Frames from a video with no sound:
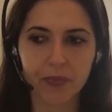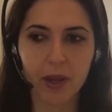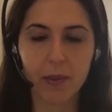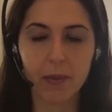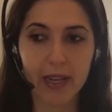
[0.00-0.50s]

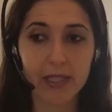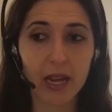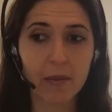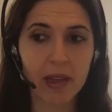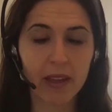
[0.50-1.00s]
a
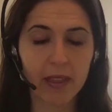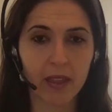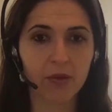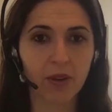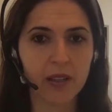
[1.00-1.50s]
pandemic
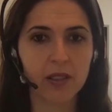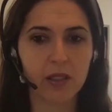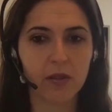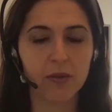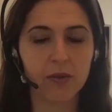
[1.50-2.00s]
that threatens
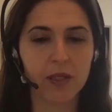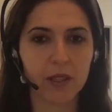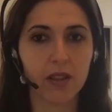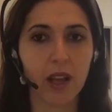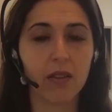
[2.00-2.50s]
our
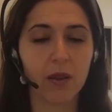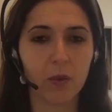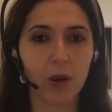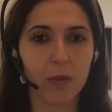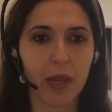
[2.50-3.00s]
physical health
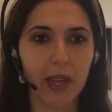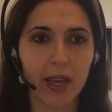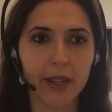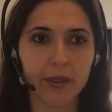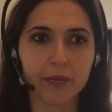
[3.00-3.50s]
and
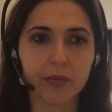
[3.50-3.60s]
well-being.